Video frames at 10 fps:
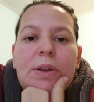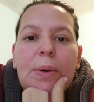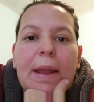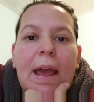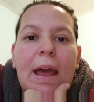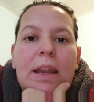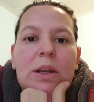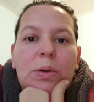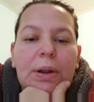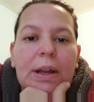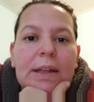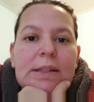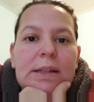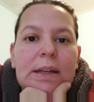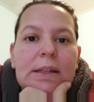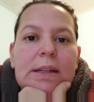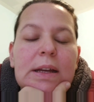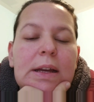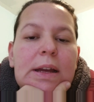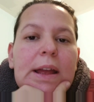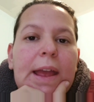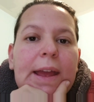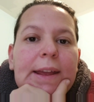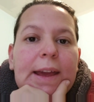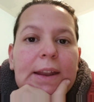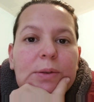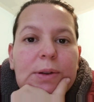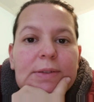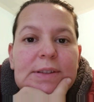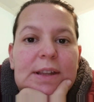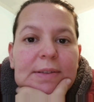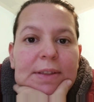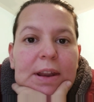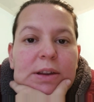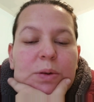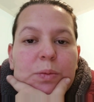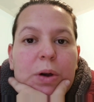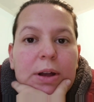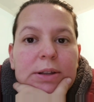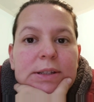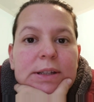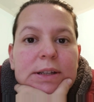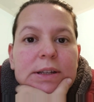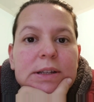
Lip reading: going ahead and organizing it and getting rid of stuff that I don't want.